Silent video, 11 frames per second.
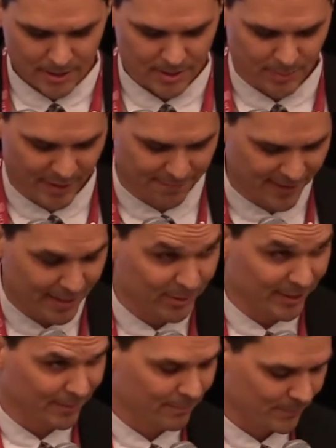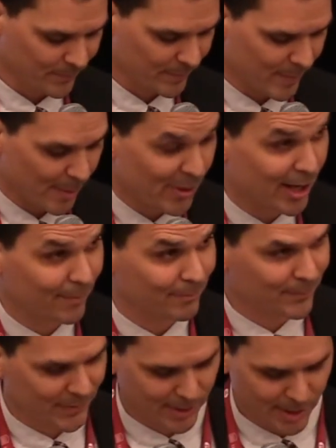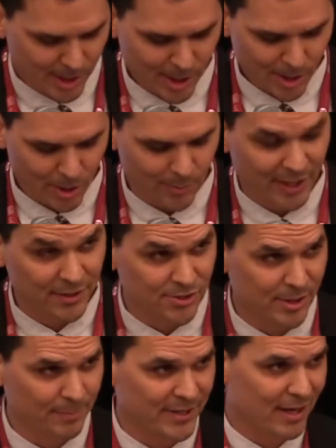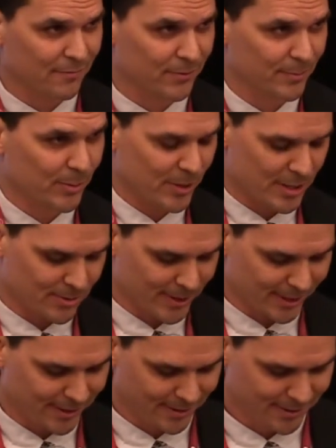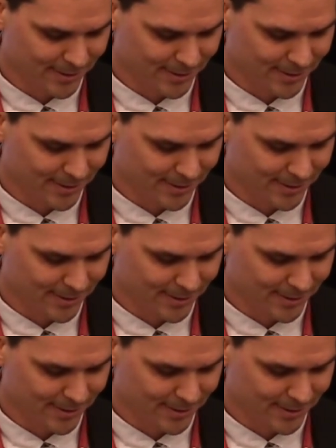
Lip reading: To my family, my mom, who made the trip down from New Brunswick,